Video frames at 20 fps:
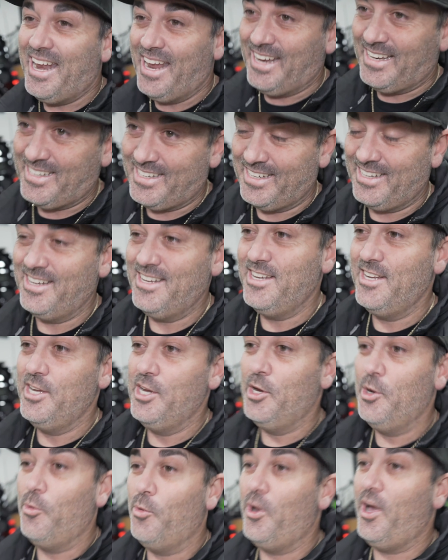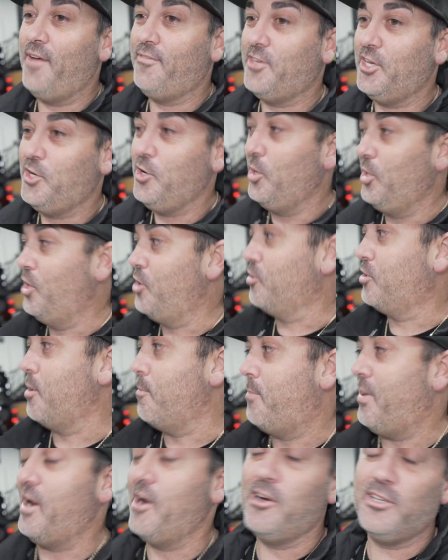it, we'll have to do a little
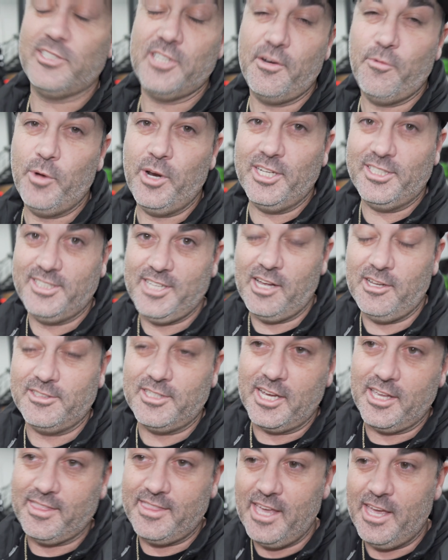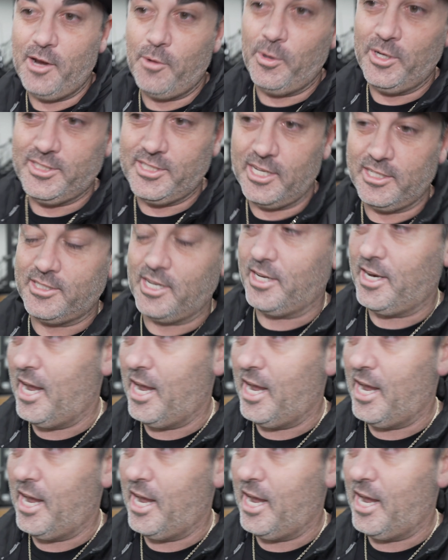comparison of what it sounds like then and what it sounds like